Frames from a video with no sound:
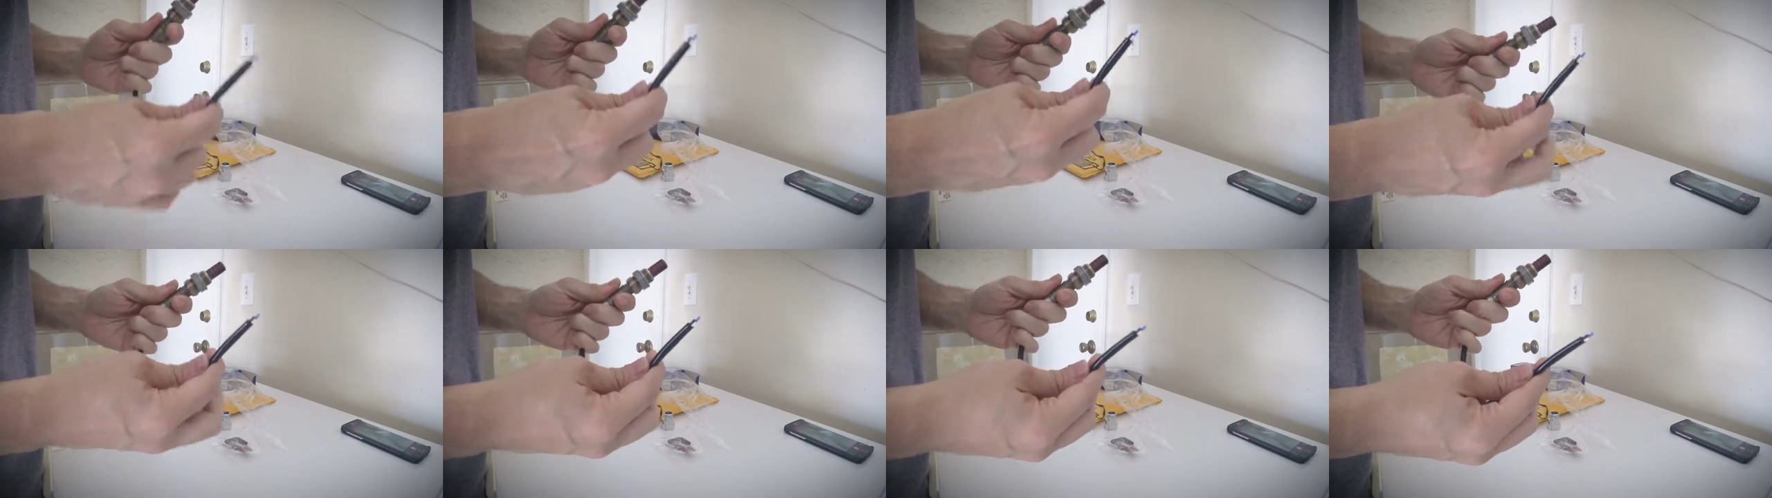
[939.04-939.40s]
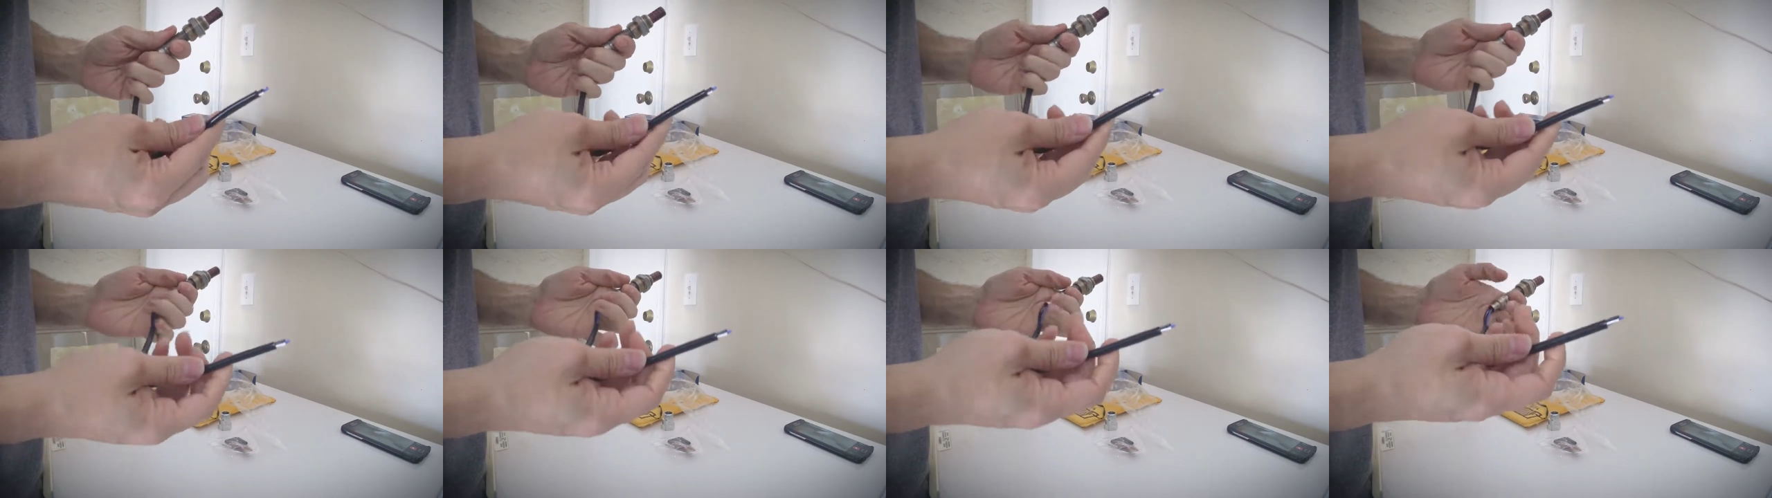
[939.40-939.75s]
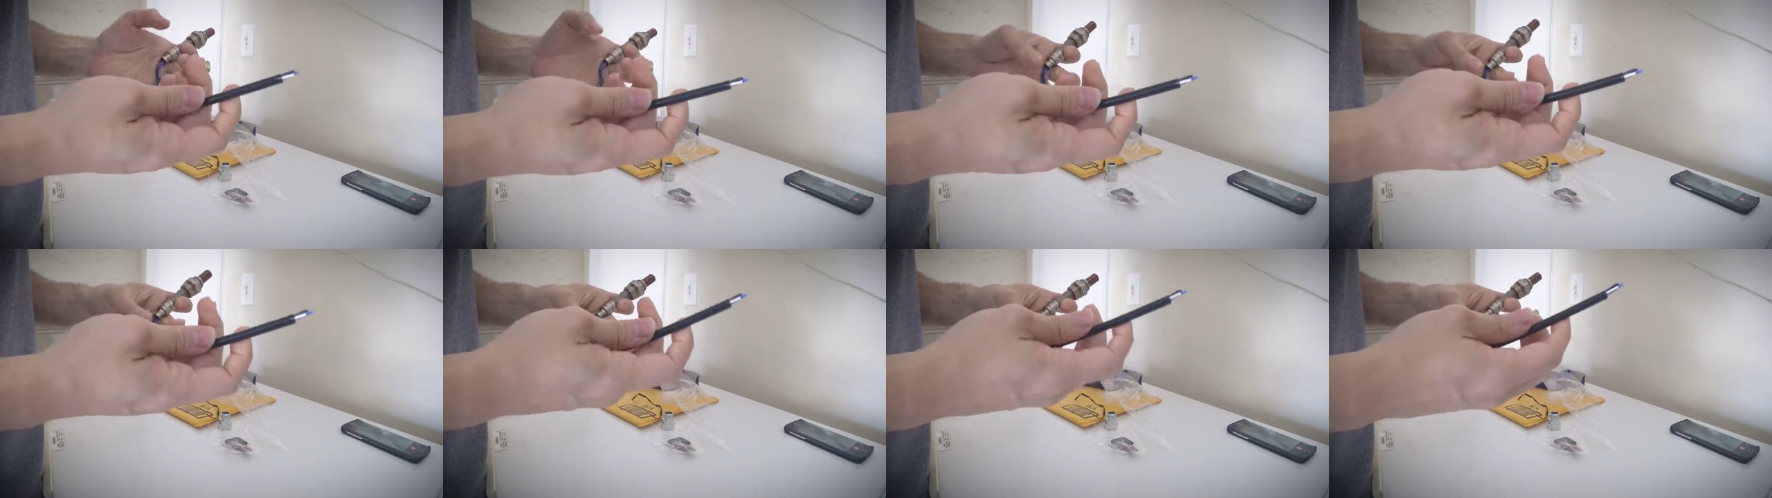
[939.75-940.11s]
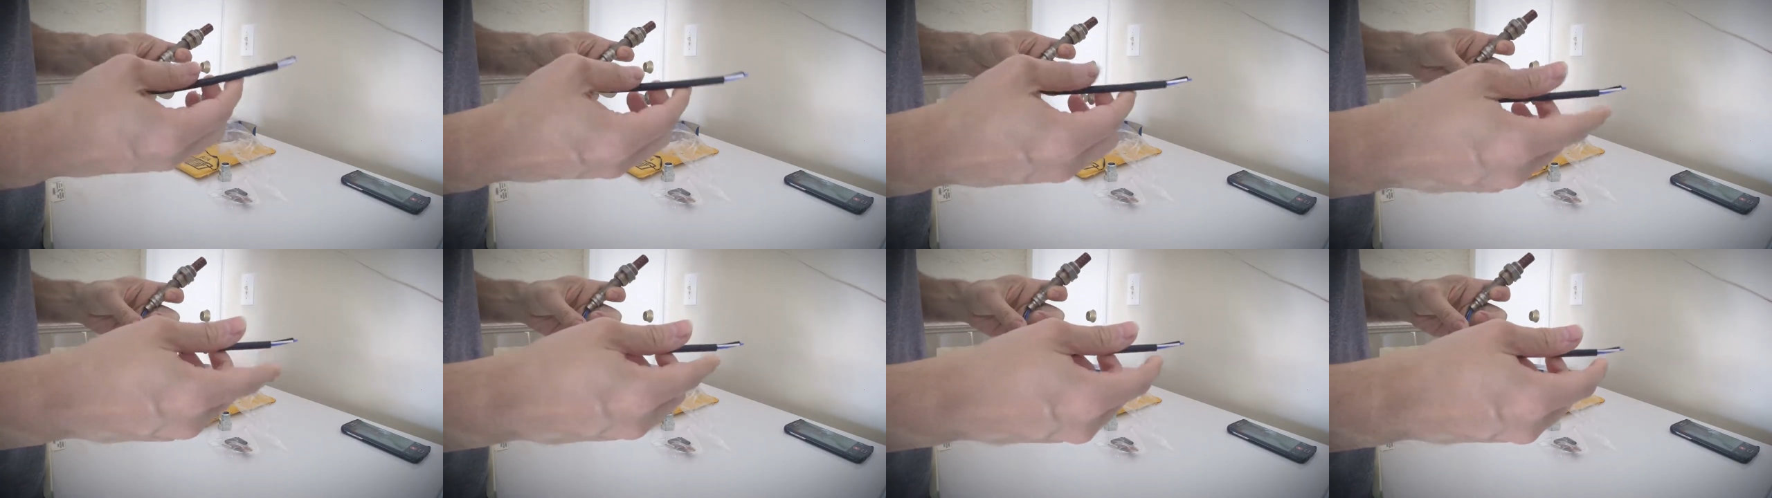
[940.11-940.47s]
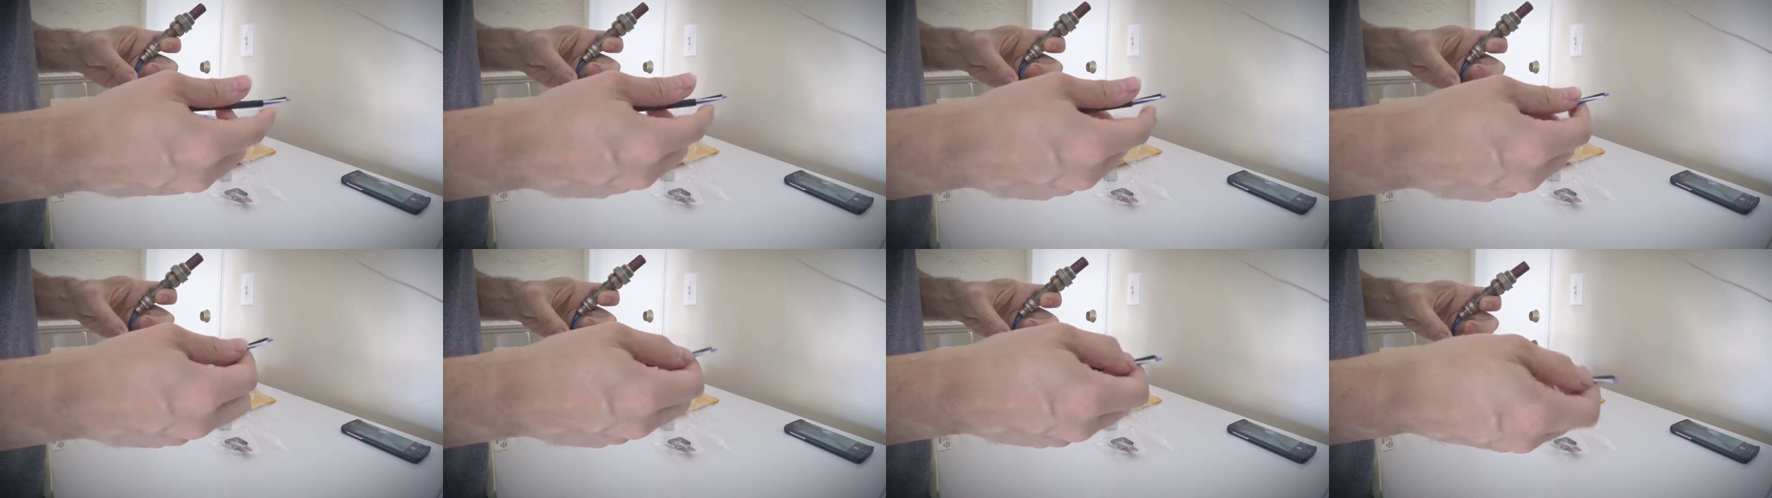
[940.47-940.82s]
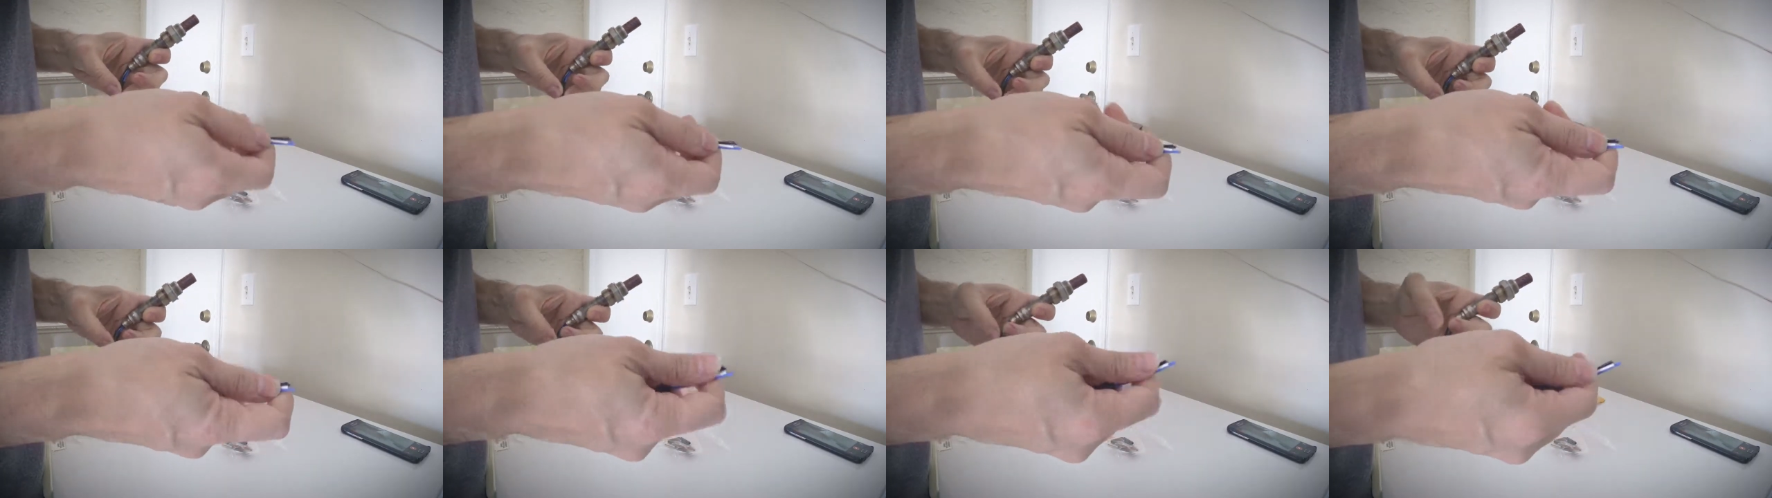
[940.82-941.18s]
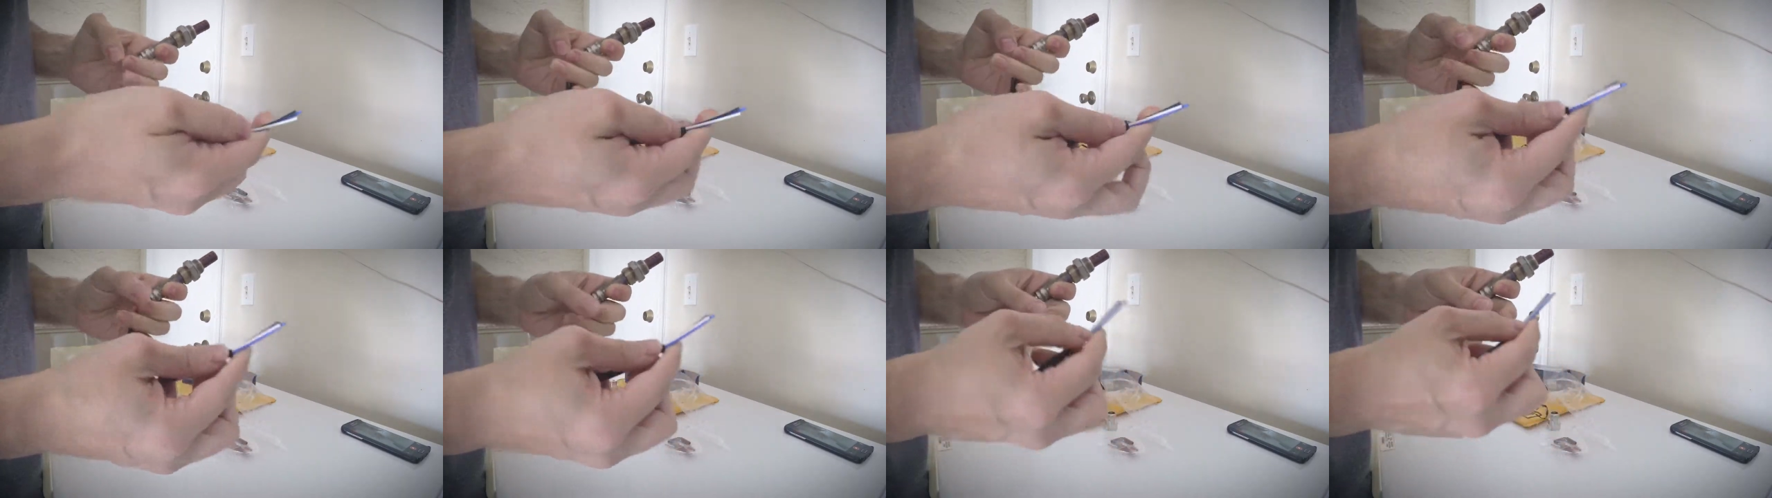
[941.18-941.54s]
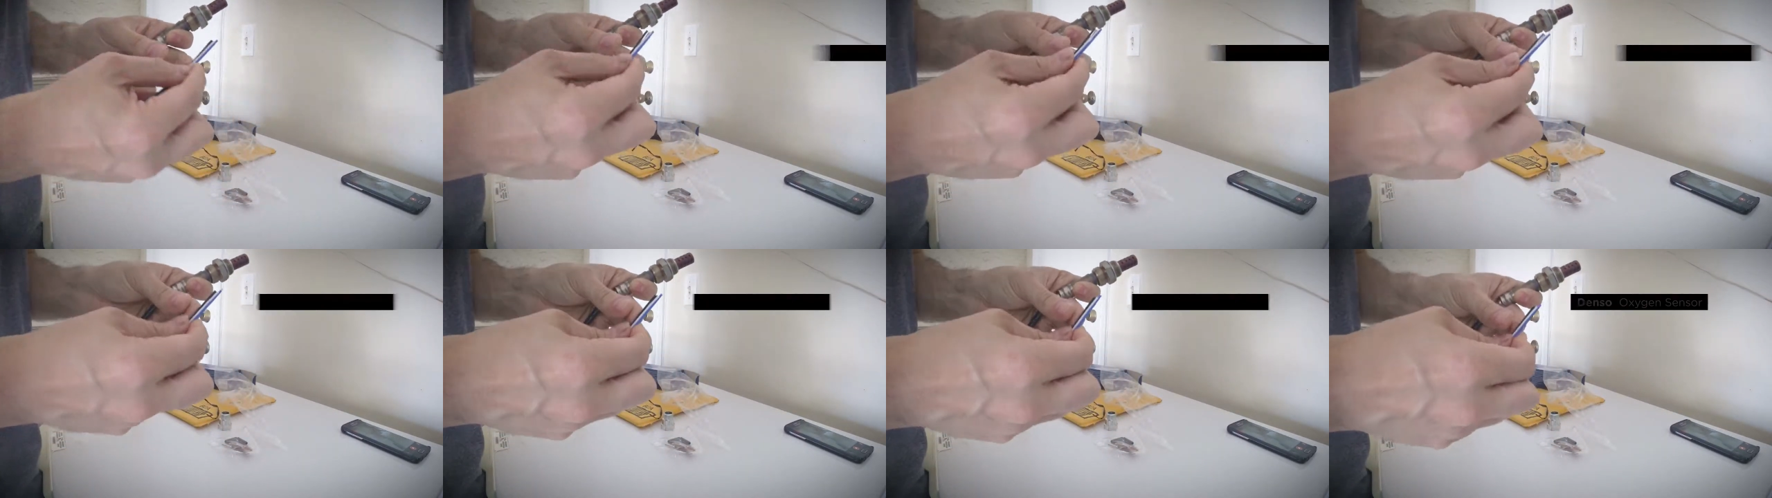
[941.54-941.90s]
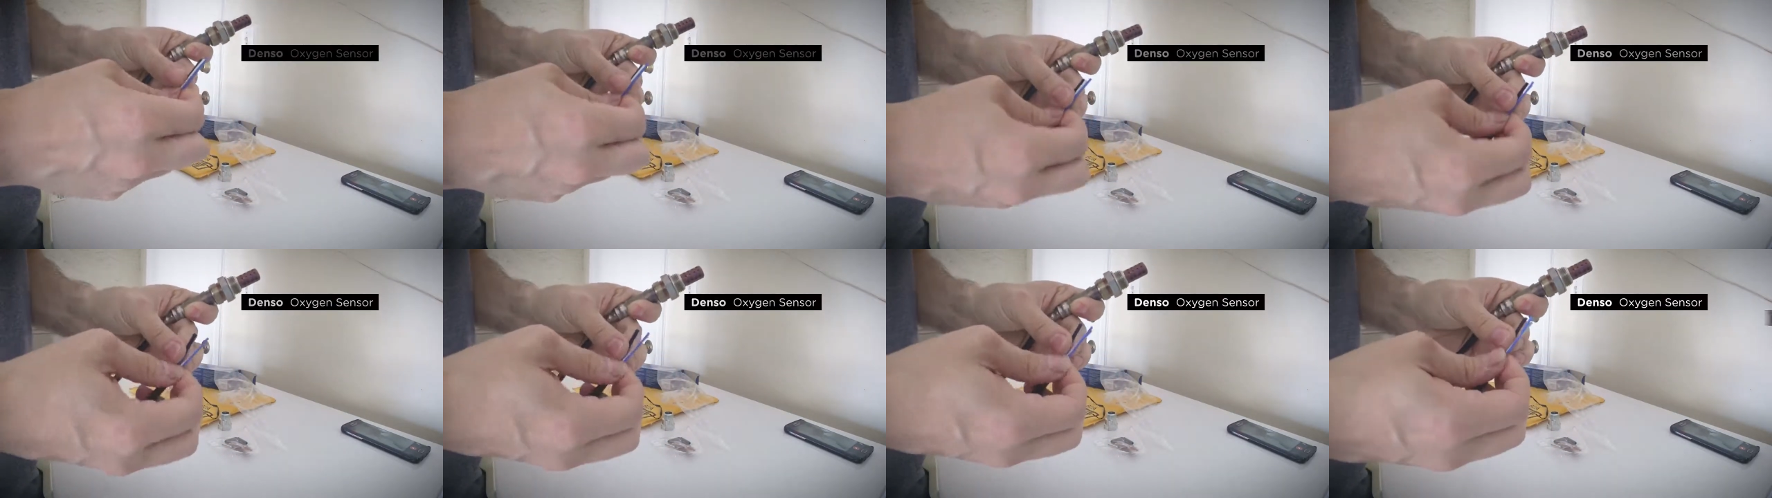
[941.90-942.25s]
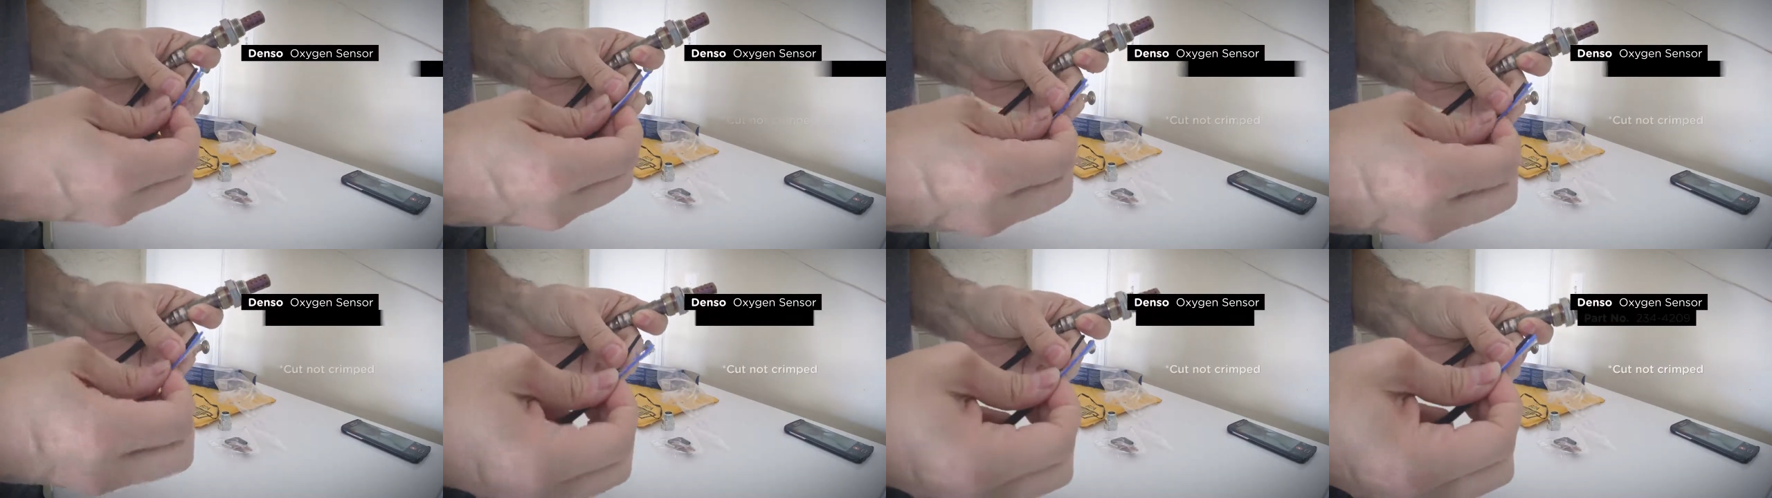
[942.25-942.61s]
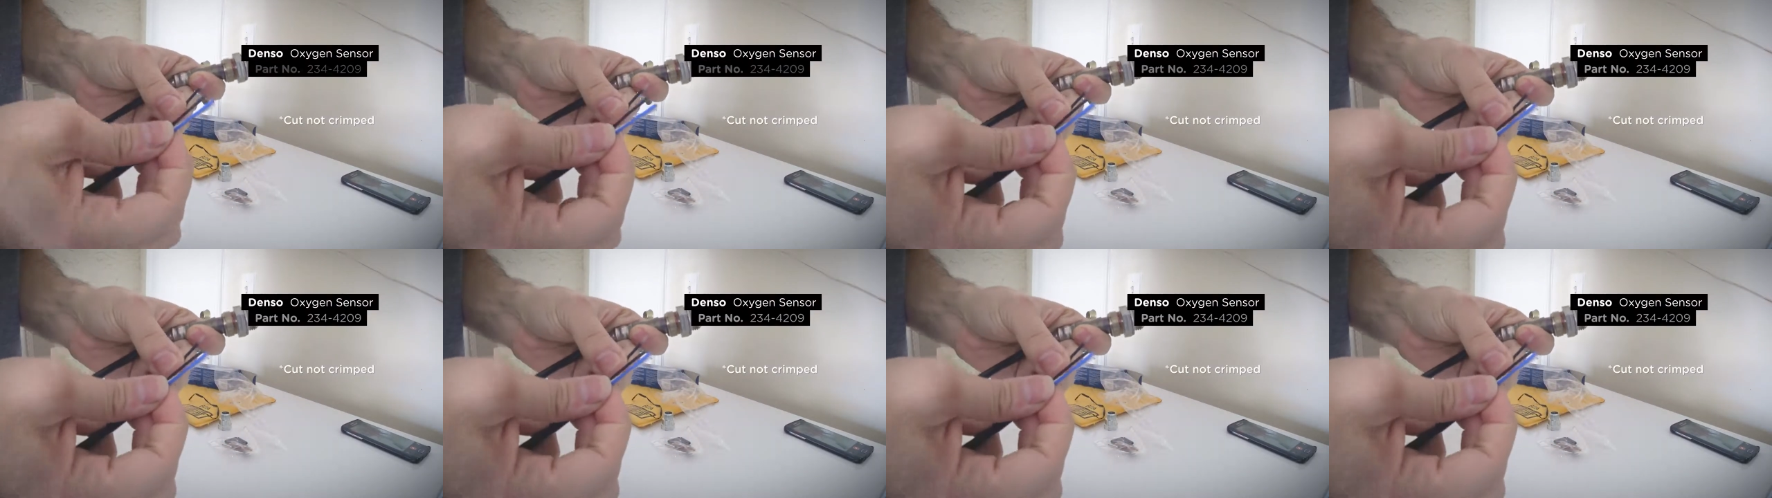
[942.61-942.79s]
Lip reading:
(no speaker visible)